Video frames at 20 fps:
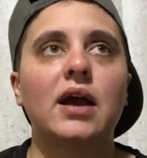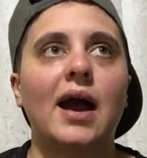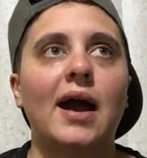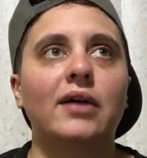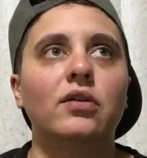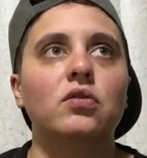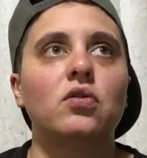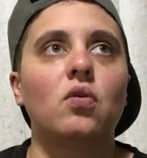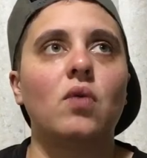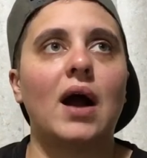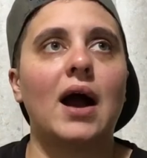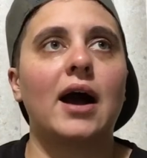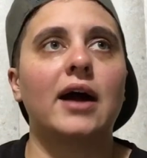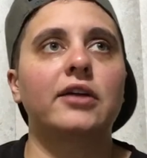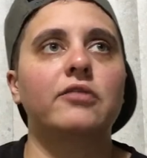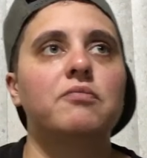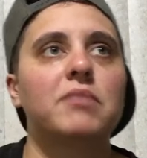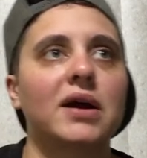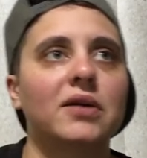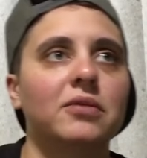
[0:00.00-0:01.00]
don't go out
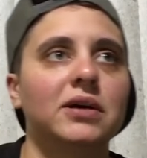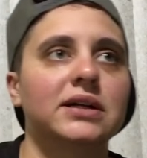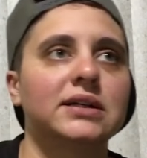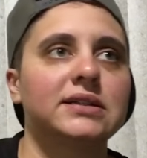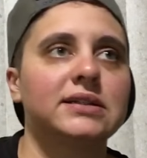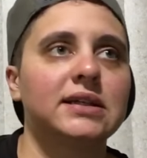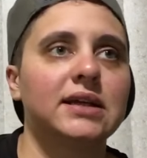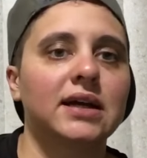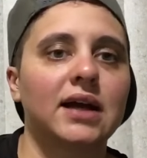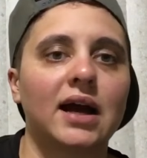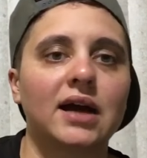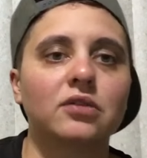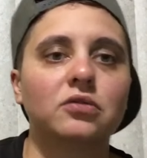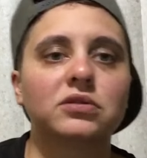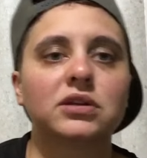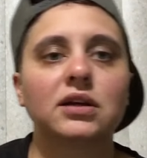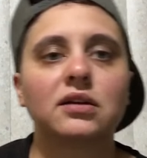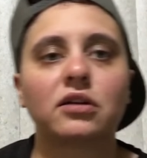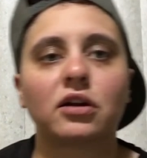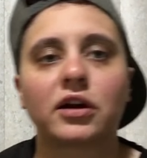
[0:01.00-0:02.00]
of my way to see it. I don't
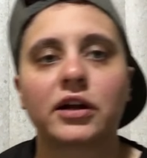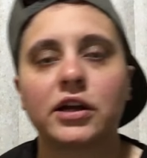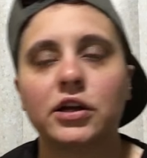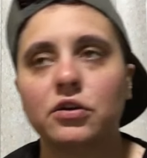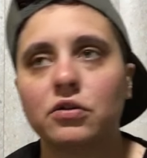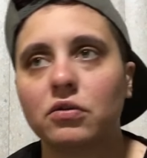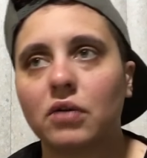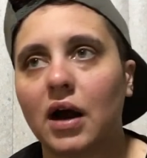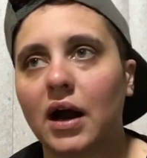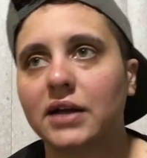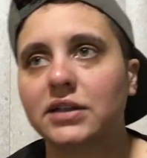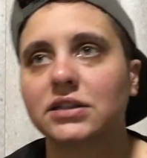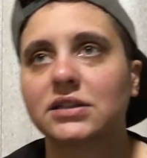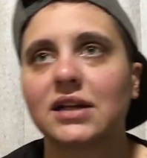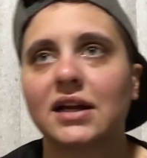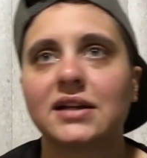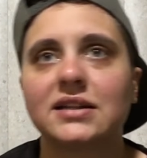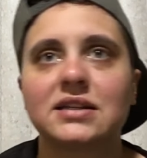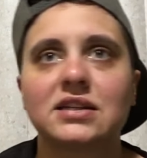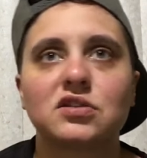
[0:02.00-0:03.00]
think they're cute.
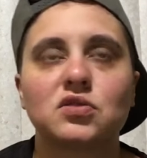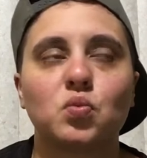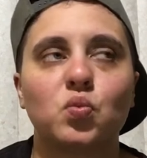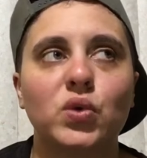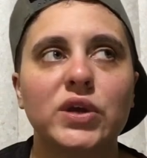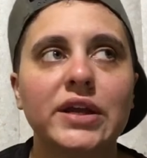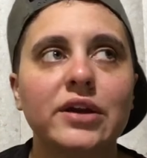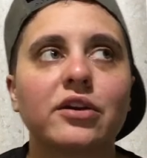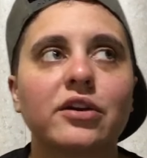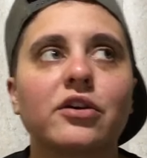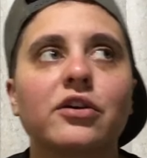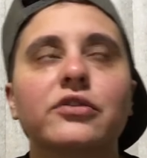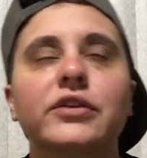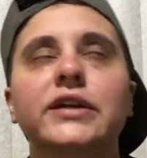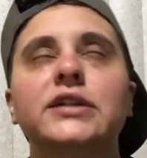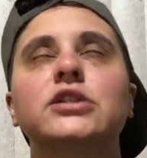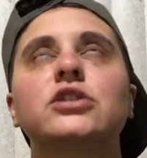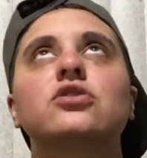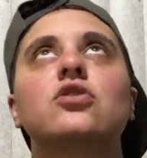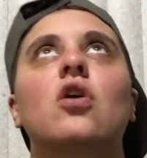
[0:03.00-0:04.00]
It's just weird.
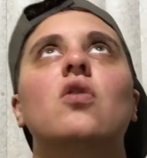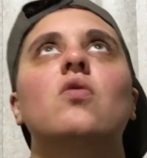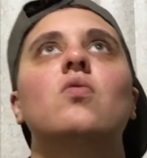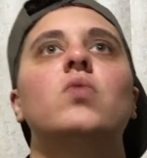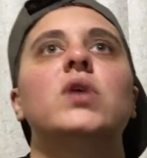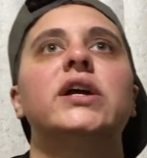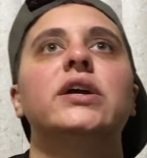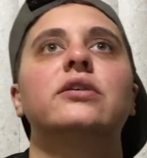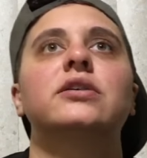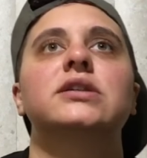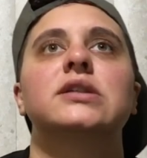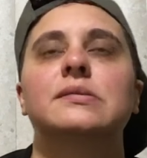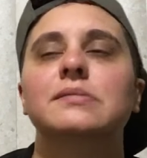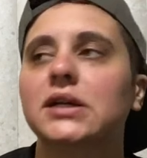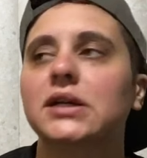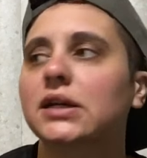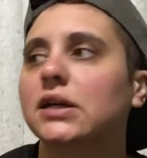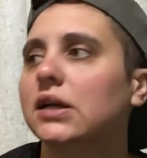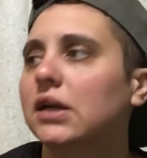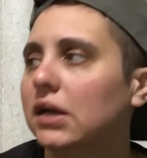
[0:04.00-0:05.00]
It's so weird to
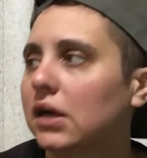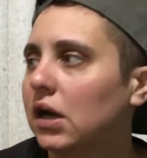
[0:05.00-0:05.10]
me.